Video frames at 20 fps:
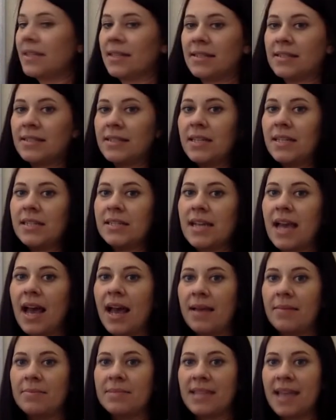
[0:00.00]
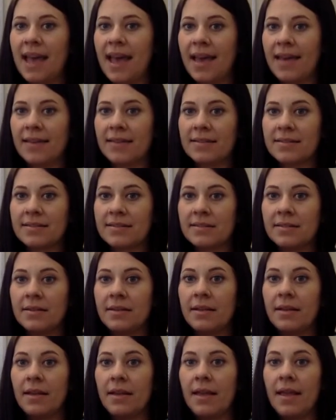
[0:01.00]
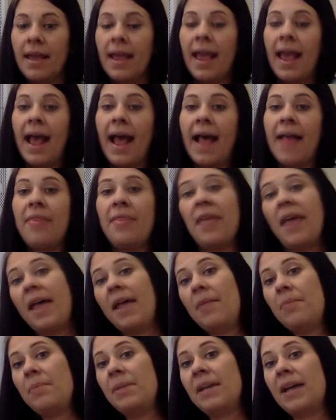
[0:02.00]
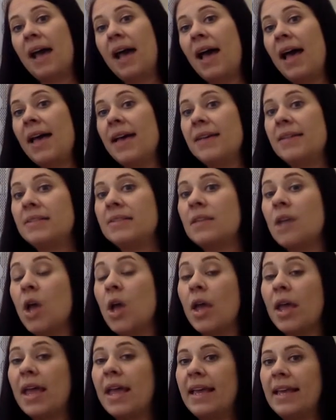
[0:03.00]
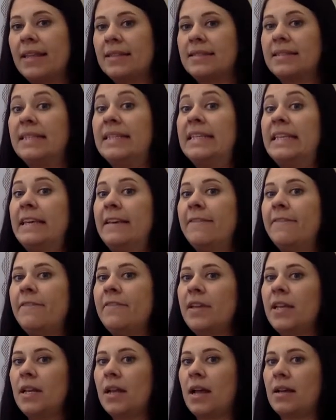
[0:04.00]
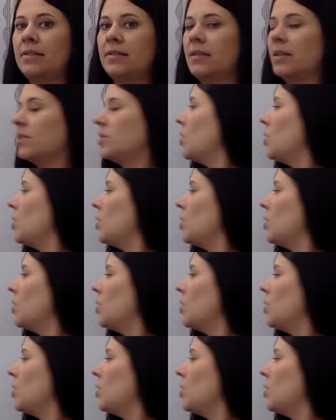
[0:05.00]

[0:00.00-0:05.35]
16 times X. And then because it's giving us a